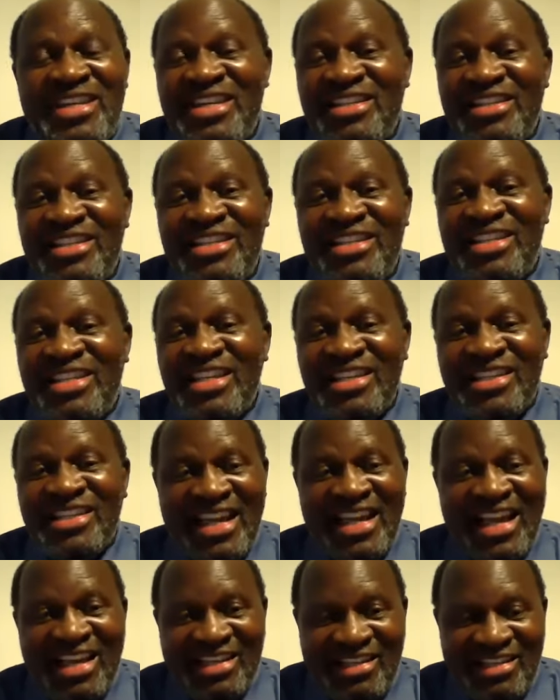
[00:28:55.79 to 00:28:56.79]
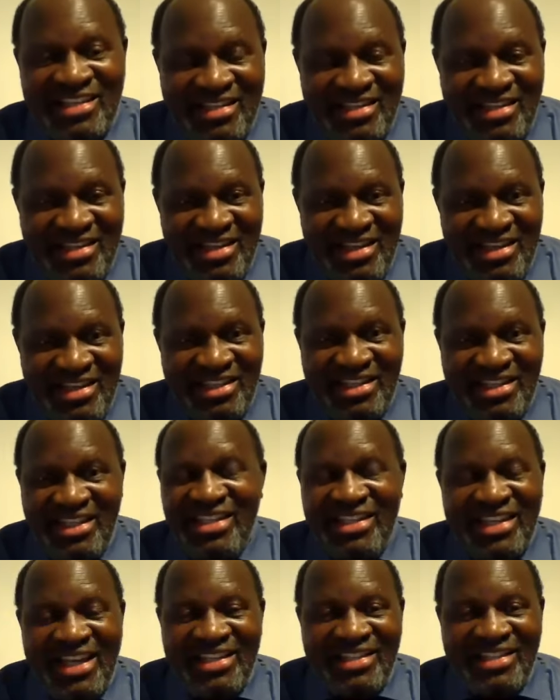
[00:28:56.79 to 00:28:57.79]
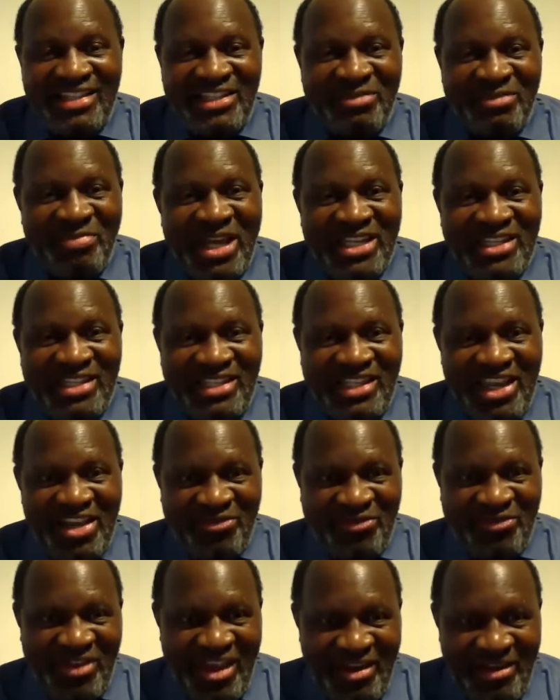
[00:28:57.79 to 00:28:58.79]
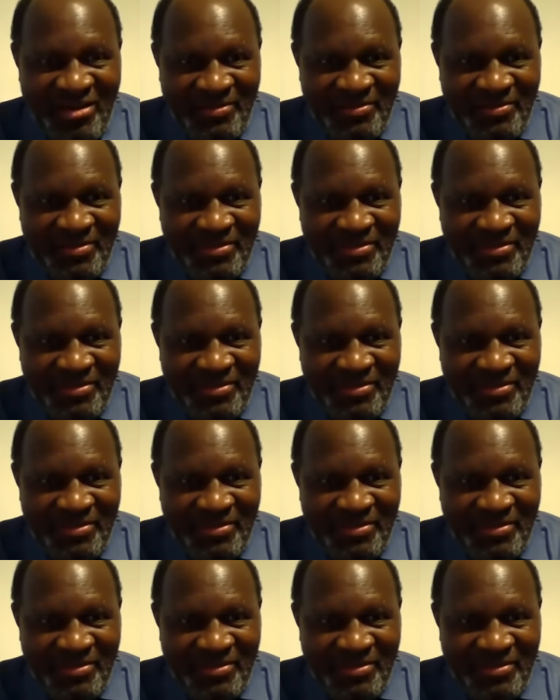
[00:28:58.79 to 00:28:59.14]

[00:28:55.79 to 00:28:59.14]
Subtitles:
in Jesus. Jesus is my savior.